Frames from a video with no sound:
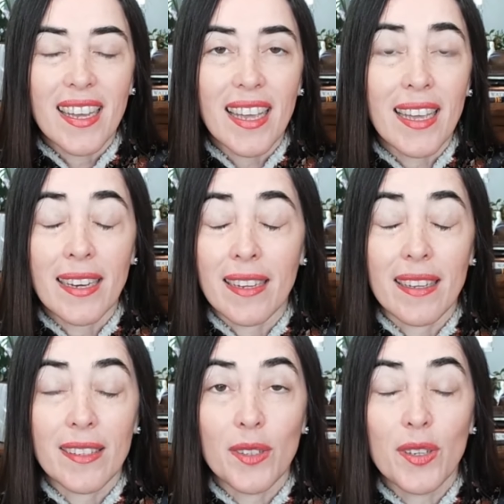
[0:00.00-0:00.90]
and
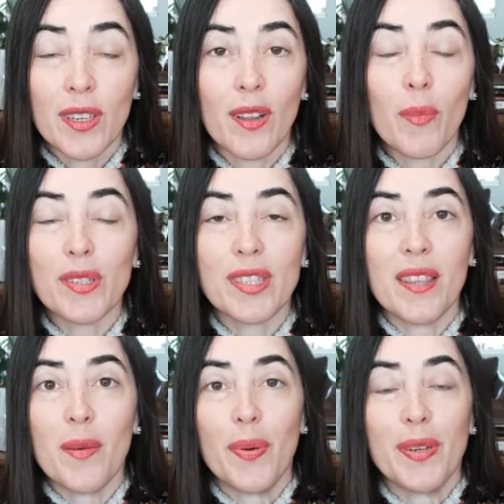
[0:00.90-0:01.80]
you can almost see
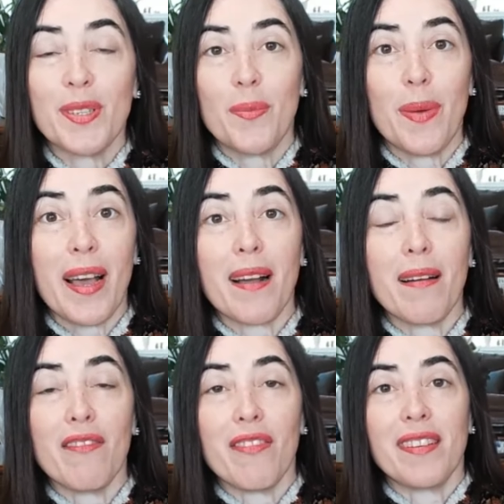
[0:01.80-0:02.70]
the person back
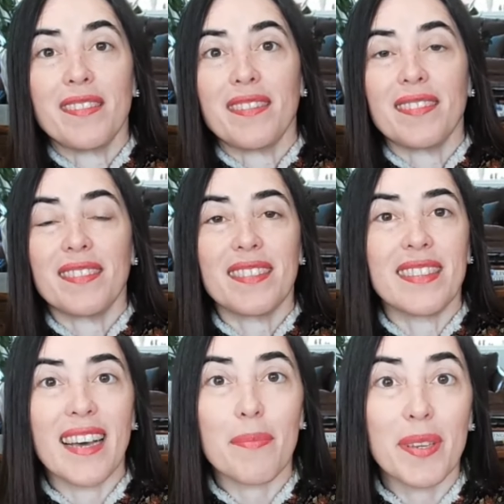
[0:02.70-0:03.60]
off and
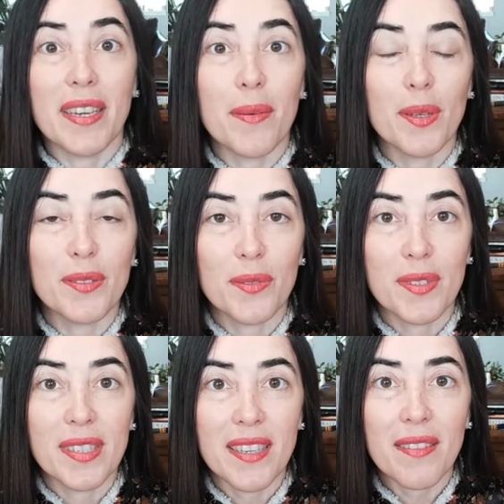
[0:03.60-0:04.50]
not be able to
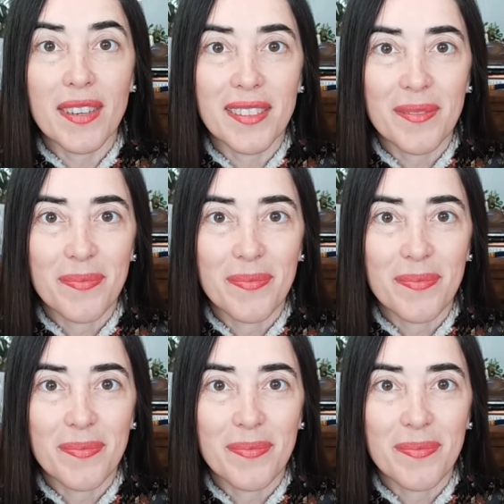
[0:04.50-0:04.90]
receive it,